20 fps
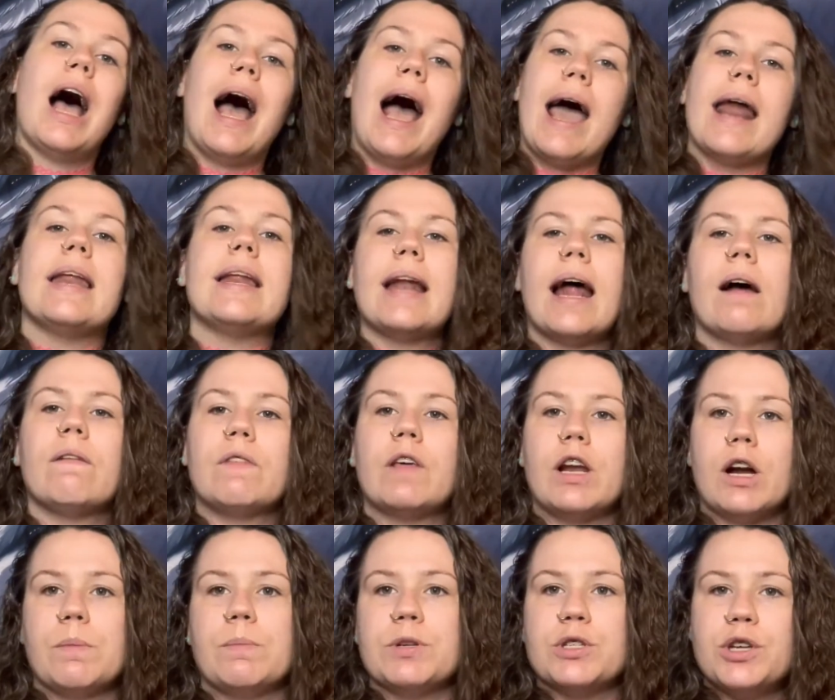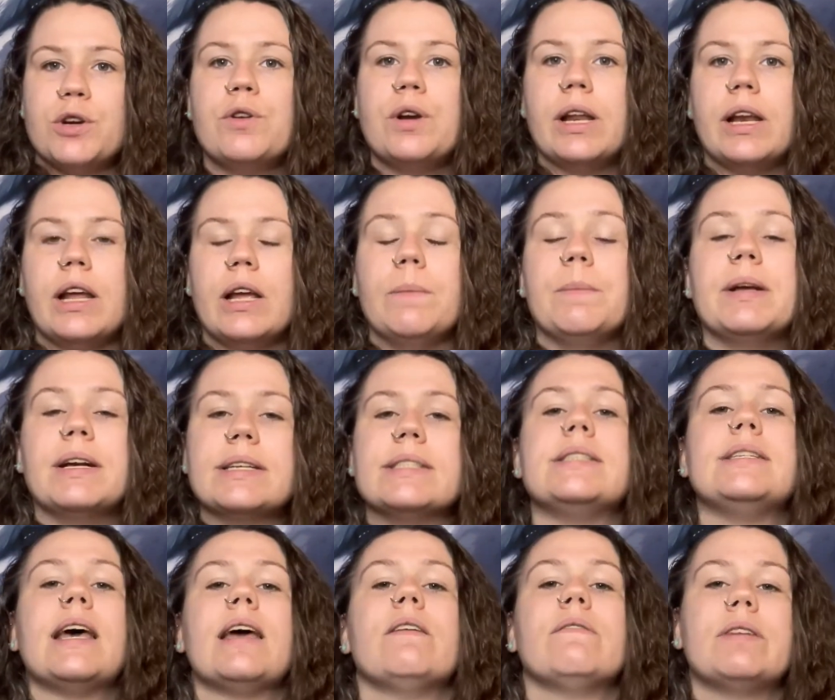I didn't have that opportunity because
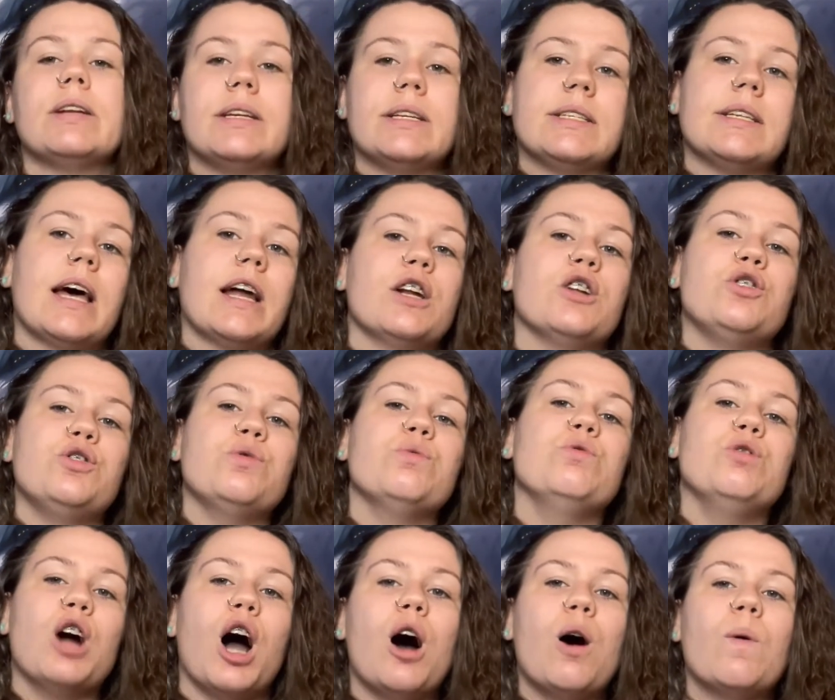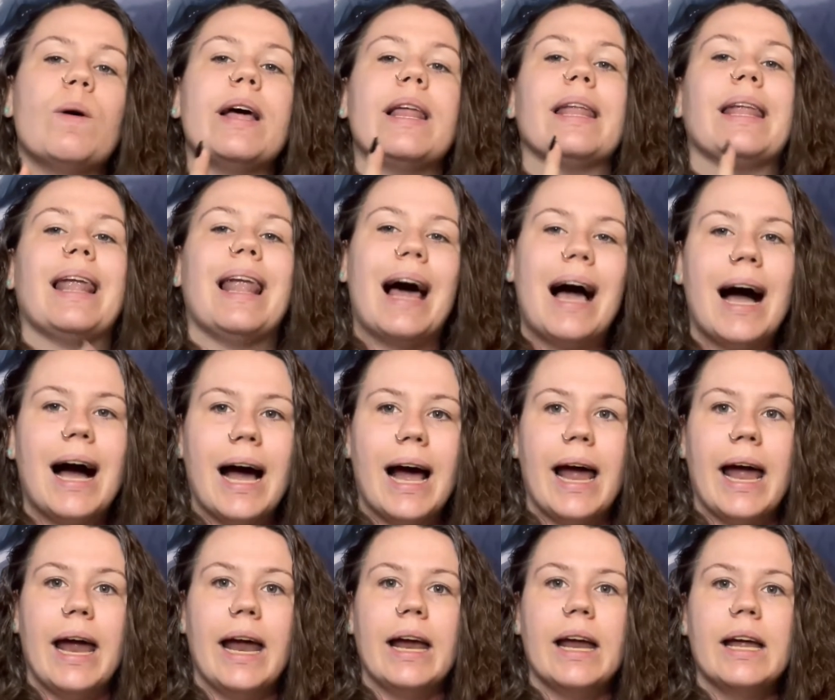David decided to go and
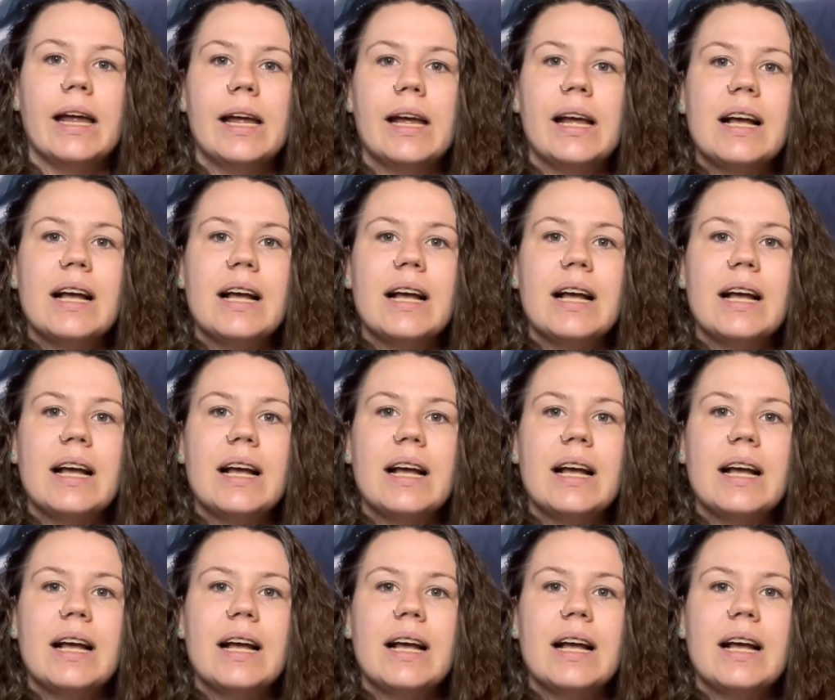lie,